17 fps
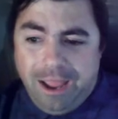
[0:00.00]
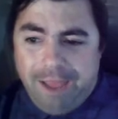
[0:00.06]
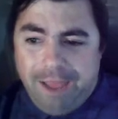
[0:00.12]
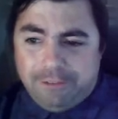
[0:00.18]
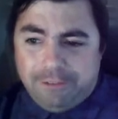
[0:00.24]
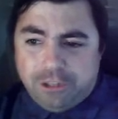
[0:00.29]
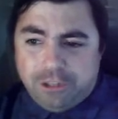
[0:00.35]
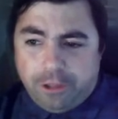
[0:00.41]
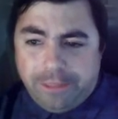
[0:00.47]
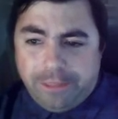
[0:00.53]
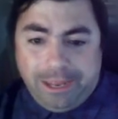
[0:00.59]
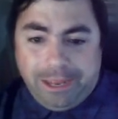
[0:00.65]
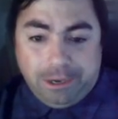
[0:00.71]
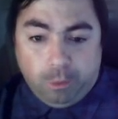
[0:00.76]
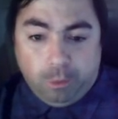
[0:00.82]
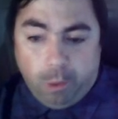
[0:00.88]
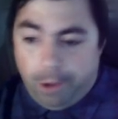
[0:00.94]
Haven't done
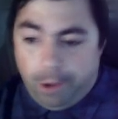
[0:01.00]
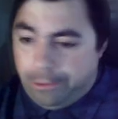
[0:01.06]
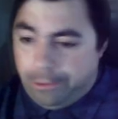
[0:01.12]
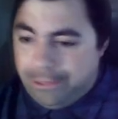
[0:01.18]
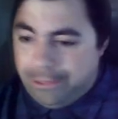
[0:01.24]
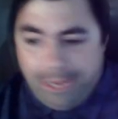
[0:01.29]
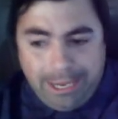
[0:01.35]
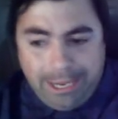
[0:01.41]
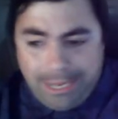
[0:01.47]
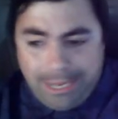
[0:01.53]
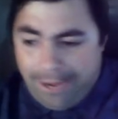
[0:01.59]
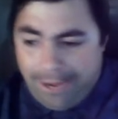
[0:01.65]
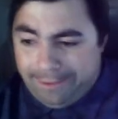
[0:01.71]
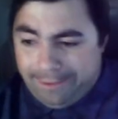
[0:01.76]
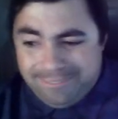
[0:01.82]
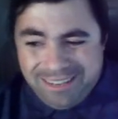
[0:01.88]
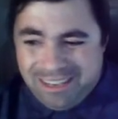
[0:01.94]
that in a while, and yet
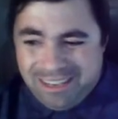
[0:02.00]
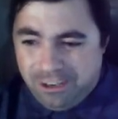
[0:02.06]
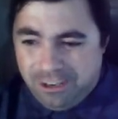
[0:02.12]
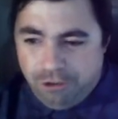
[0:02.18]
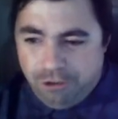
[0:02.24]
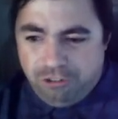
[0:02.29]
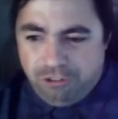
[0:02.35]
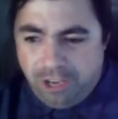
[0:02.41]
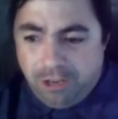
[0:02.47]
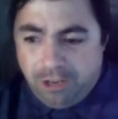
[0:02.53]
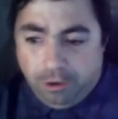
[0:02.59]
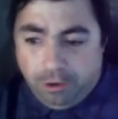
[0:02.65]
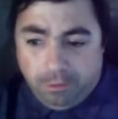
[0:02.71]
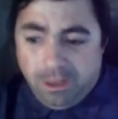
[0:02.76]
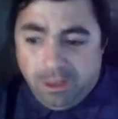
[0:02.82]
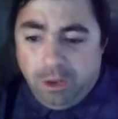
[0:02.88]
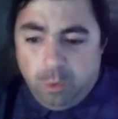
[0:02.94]
again, you see
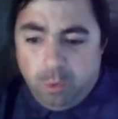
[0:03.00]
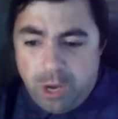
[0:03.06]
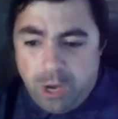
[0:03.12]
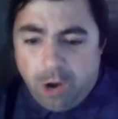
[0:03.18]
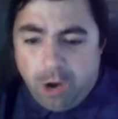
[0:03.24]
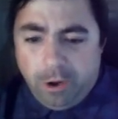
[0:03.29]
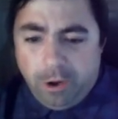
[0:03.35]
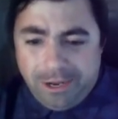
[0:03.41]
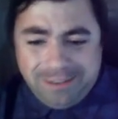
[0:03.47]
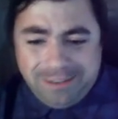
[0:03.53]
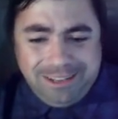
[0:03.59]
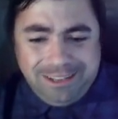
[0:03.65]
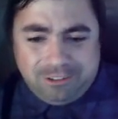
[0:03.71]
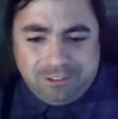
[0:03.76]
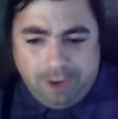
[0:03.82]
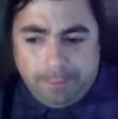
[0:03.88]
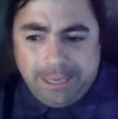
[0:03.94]
here, we are, it,
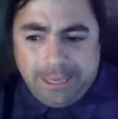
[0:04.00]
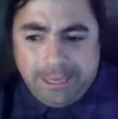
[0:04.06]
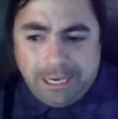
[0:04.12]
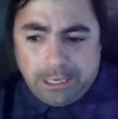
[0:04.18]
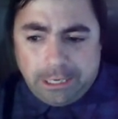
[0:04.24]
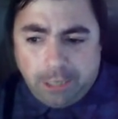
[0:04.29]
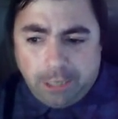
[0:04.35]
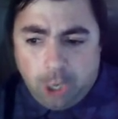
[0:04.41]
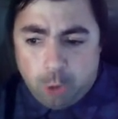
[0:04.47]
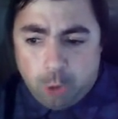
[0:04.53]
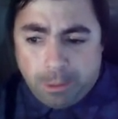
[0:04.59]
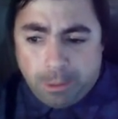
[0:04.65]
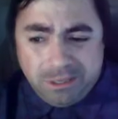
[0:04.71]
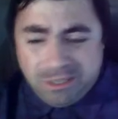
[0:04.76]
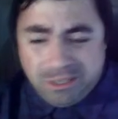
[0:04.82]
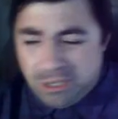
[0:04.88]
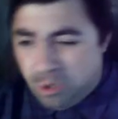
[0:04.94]
it's coming in at low,
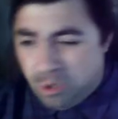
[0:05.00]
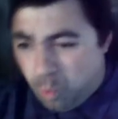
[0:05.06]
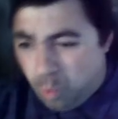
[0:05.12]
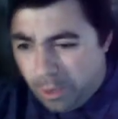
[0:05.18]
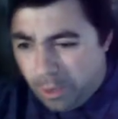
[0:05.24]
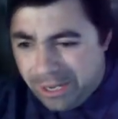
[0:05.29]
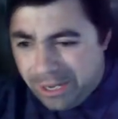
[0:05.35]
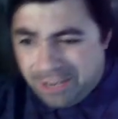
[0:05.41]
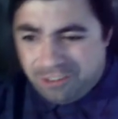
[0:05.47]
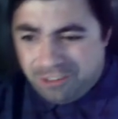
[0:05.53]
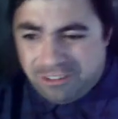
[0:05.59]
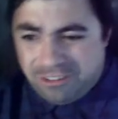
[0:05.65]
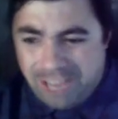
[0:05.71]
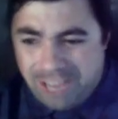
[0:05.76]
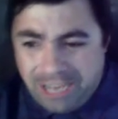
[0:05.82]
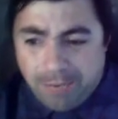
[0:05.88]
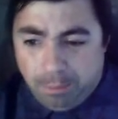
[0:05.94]
but we're in this
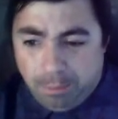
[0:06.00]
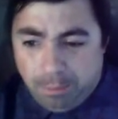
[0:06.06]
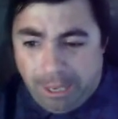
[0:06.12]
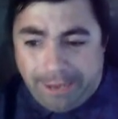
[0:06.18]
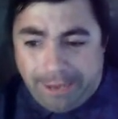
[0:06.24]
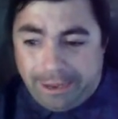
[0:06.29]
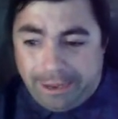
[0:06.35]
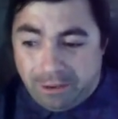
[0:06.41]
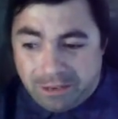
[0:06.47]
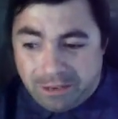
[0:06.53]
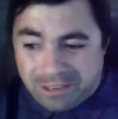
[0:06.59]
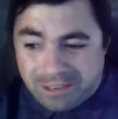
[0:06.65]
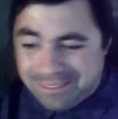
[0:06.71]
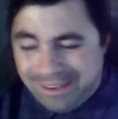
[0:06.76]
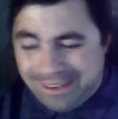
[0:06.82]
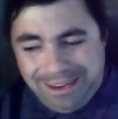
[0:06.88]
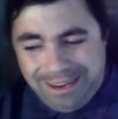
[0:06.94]
data blackout.
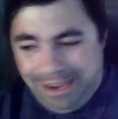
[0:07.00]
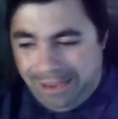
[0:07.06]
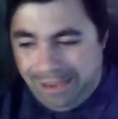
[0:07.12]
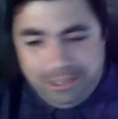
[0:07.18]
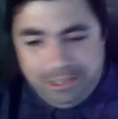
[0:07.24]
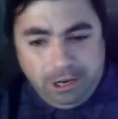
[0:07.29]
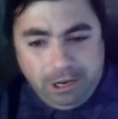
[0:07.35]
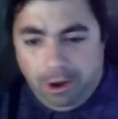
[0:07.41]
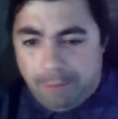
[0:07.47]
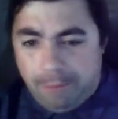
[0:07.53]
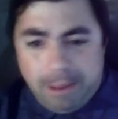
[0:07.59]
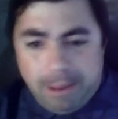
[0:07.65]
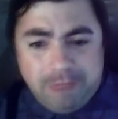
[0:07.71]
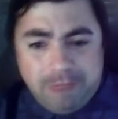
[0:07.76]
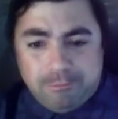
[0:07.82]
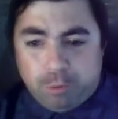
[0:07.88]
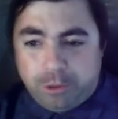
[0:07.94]
And, you know, I
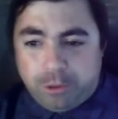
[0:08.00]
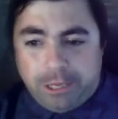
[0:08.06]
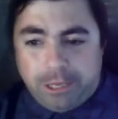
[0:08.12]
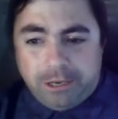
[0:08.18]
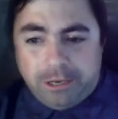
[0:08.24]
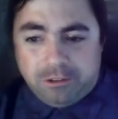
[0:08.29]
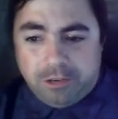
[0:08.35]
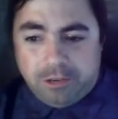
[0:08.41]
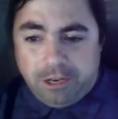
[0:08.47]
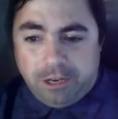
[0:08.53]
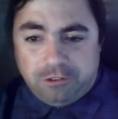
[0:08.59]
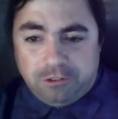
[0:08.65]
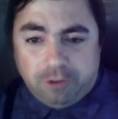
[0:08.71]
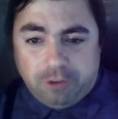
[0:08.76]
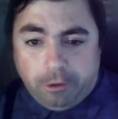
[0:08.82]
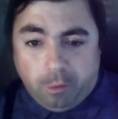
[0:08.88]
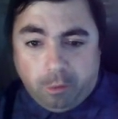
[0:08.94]
may even put that in
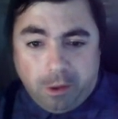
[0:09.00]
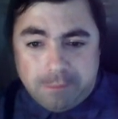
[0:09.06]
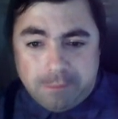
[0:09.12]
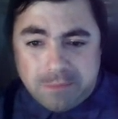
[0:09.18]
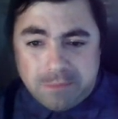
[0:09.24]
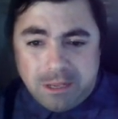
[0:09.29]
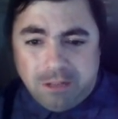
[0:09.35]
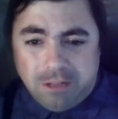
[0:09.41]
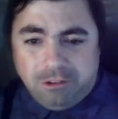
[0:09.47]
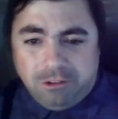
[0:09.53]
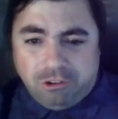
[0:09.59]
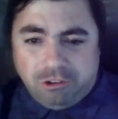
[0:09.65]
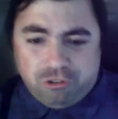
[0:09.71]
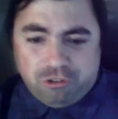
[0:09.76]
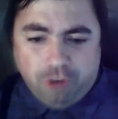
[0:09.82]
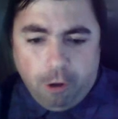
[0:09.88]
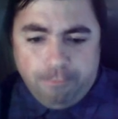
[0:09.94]
today's title. I'm
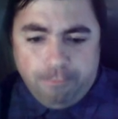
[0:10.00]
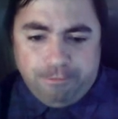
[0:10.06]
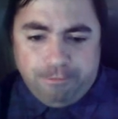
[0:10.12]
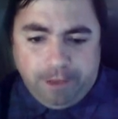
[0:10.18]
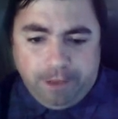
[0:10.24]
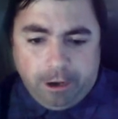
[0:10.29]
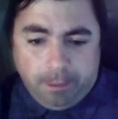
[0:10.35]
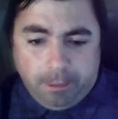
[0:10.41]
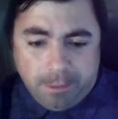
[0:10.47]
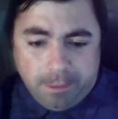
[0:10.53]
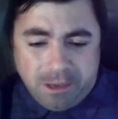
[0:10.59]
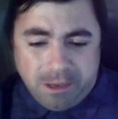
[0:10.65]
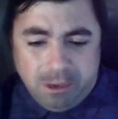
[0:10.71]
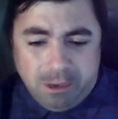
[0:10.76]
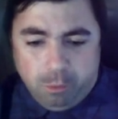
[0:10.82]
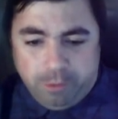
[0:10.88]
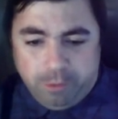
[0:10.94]
just so fed up
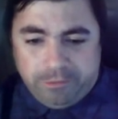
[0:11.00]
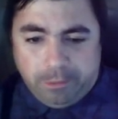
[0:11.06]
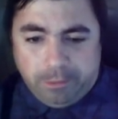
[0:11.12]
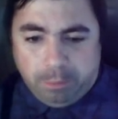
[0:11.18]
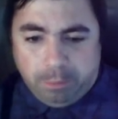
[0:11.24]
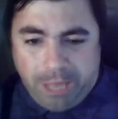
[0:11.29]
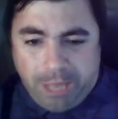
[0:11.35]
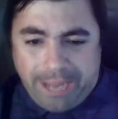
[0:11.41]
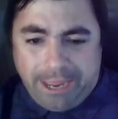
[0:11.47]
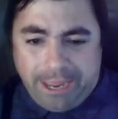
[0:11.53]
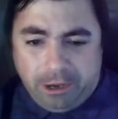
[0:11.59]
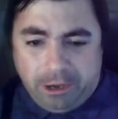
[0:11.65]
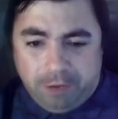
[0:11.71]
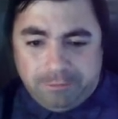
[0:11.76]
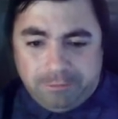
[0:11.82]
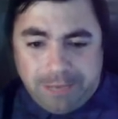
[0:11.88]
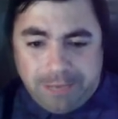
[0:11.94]
with the
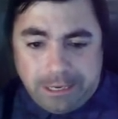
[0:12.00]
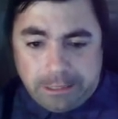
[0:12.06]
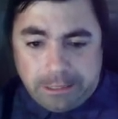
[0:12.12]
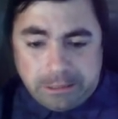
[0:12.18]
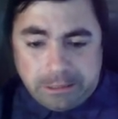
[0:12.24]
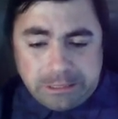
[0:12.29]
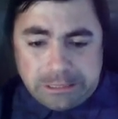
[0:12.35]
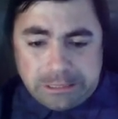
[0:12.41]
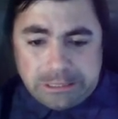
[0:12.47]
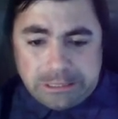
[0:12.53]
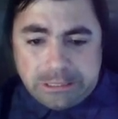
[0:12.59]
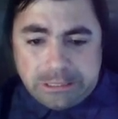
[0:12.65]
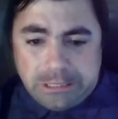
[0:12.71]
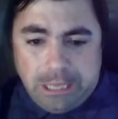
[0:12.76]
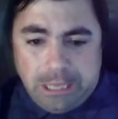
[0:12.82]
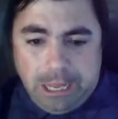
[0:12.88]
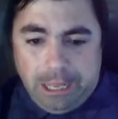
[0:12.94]
blackout of data,
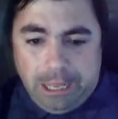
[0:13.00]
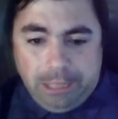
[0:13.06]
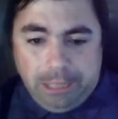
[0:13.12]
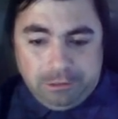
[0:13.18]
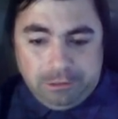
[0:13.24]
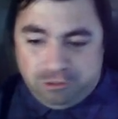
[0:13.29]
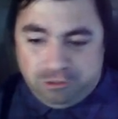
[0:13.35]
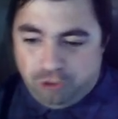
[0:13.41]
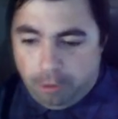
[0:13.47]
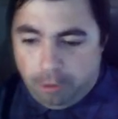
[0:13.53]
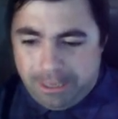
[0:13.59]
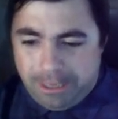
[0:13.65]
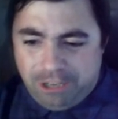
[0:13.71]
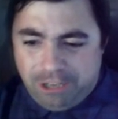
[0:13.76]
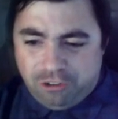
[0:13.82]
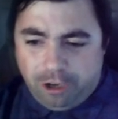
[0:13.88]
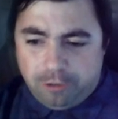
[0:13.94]
uh, so
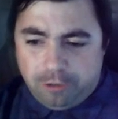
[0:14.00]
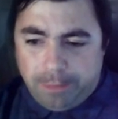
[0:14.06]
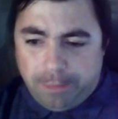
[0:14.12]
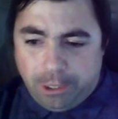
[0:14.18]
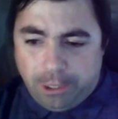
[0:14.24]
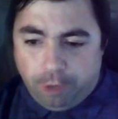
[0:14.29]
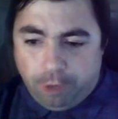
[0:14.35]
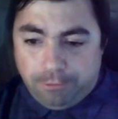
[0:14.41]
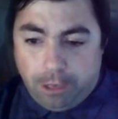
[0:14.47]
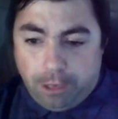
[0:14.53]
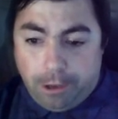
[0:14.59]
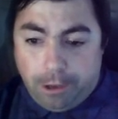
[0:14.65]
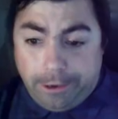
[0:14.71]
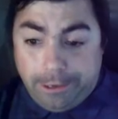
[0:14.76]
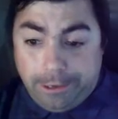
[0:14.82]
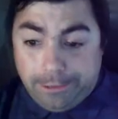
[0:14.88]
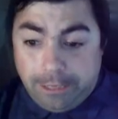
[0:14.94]
many sites being offline.